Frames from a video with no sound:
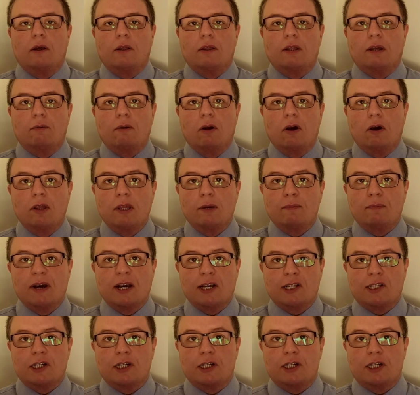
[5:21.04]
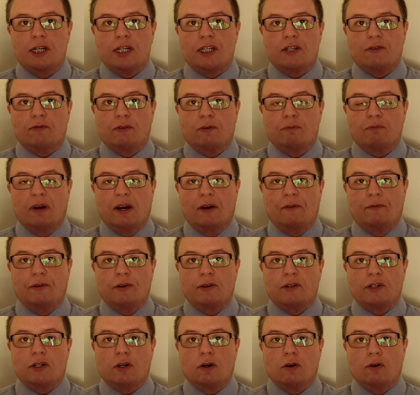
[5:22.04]
There are other passages from
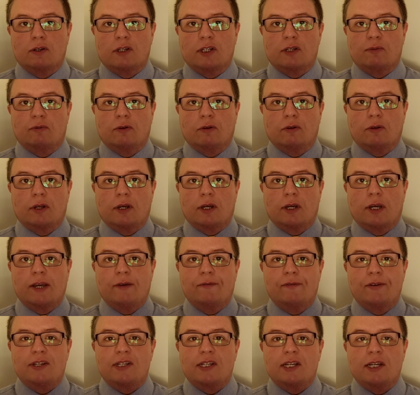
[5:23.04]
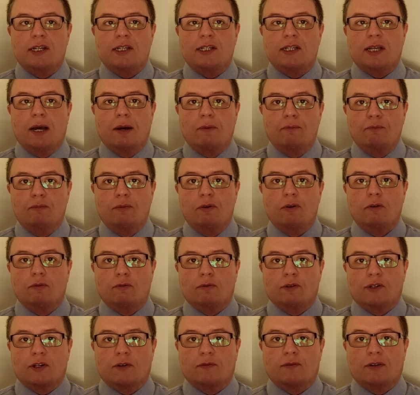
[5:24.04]
Matthew's Gospel that give us
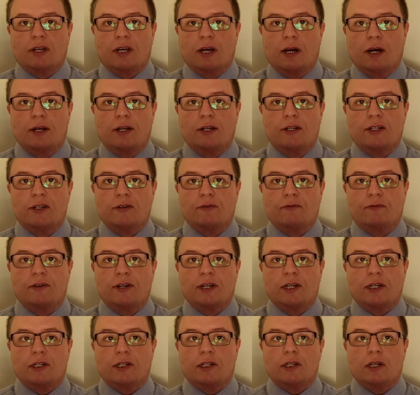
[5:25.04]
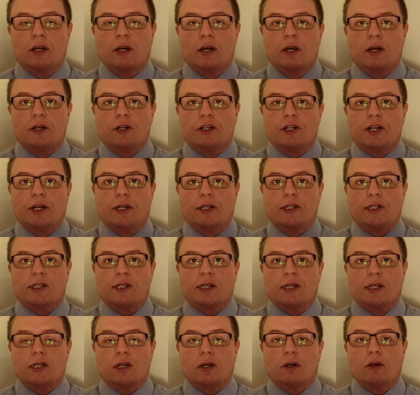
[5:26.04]
examples of the kinds of things Jesus
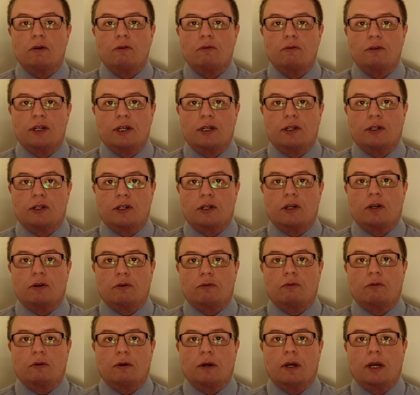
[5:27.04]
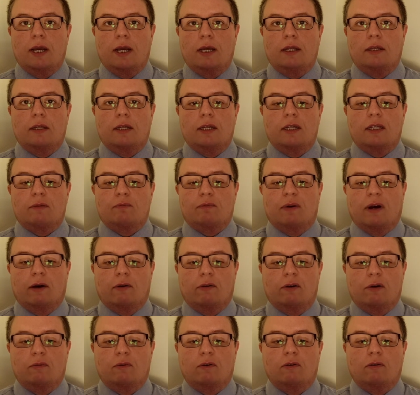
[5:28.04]
is alluding to in this
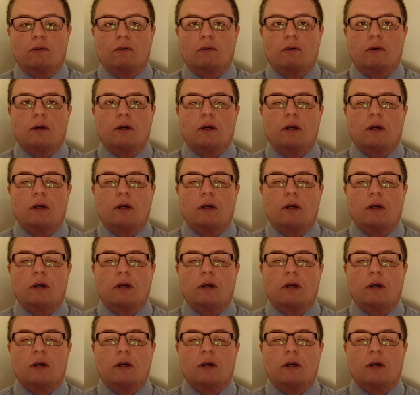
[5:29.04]
parable.